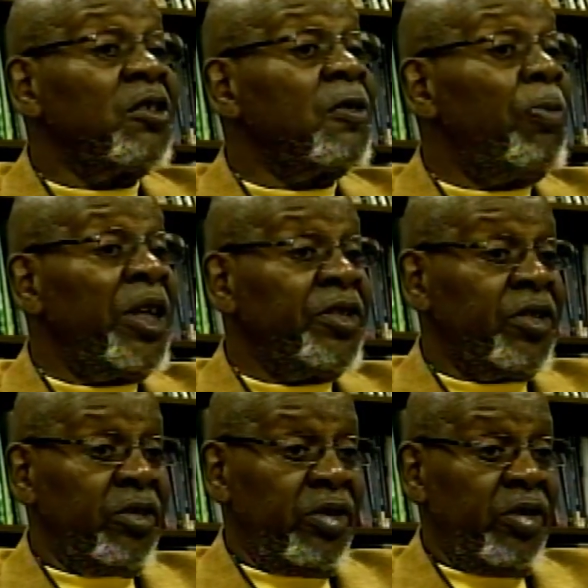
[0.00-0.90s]

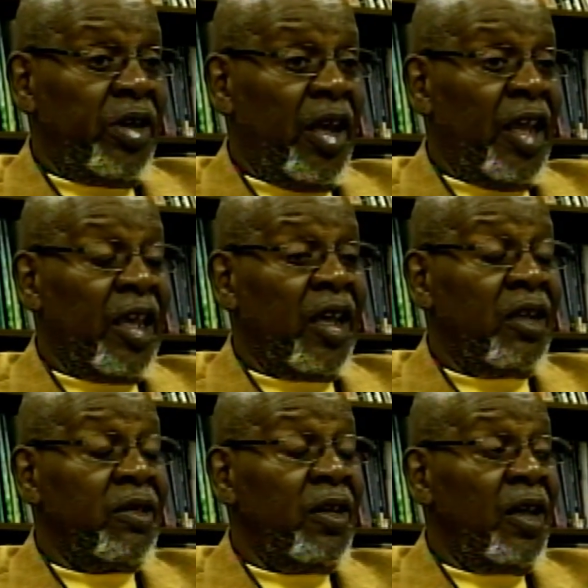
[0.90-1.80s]
Spencer
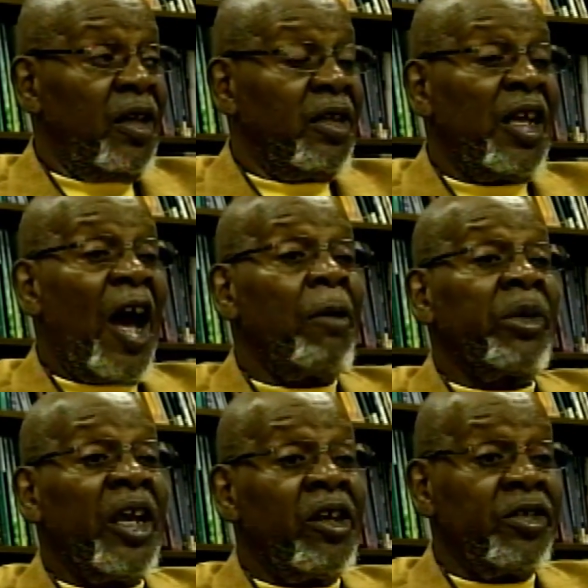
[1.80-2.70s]
and Tom
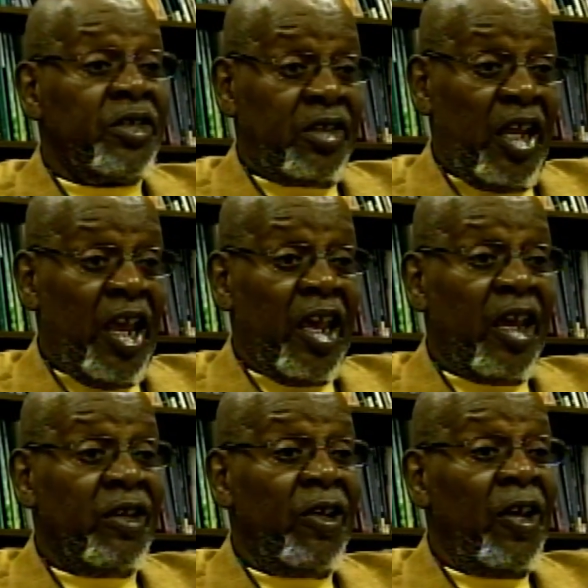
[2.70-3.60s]
Garrison had